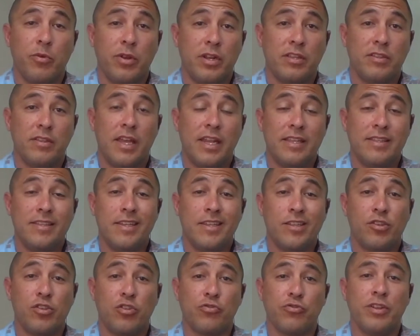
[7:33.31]
And it's
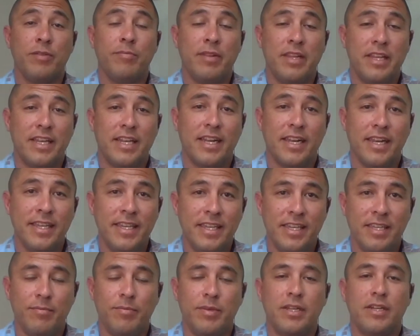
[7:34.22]
extremely
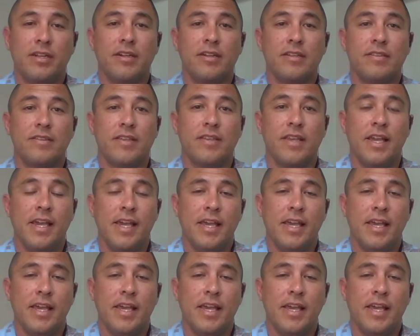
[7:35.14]
clean, because